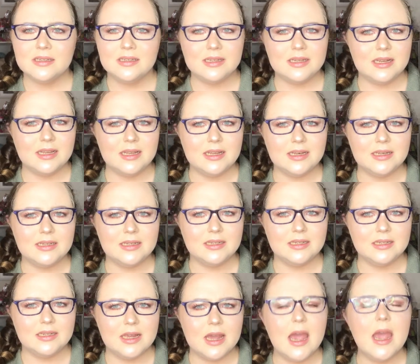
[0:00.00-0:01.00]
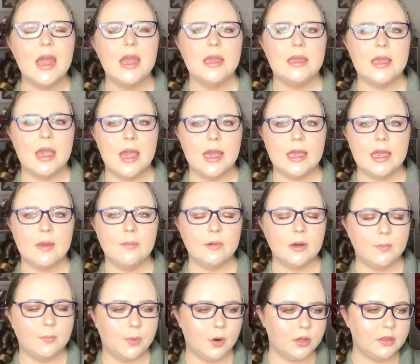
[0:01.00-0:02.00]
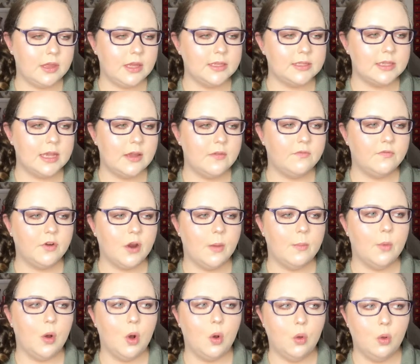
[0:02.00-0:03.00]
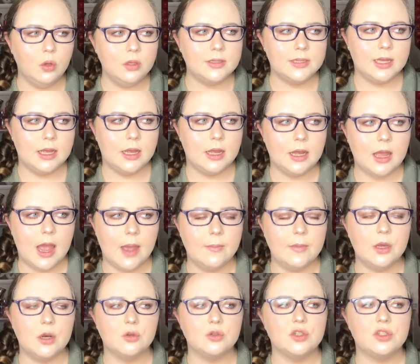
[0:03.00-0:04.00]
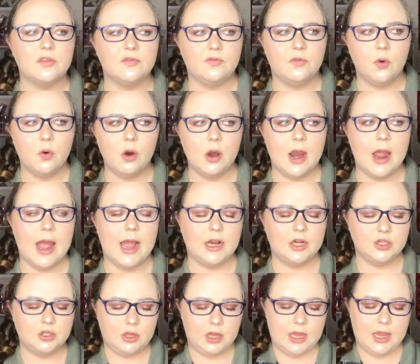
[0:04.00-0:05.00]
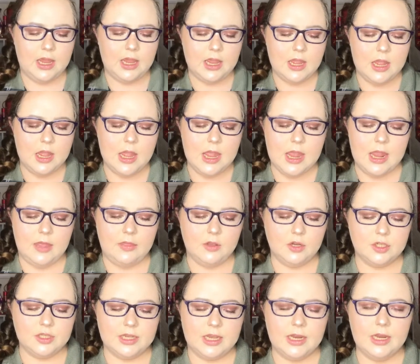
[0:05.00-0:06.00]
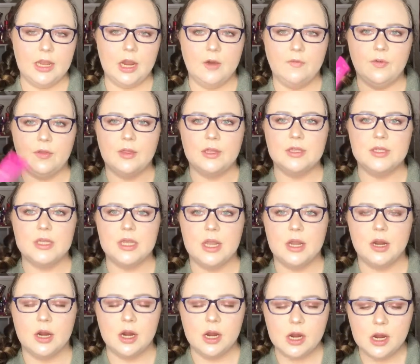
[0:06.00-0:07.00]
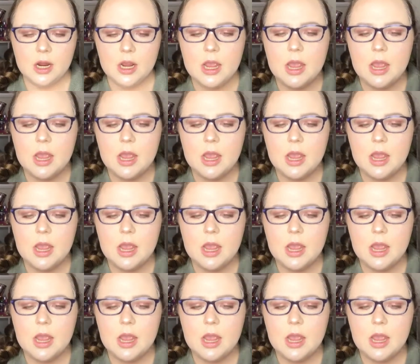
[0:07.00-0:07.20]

Did it? Yeah, it came in a birthday set from Sephora actually, in their skincare for this year.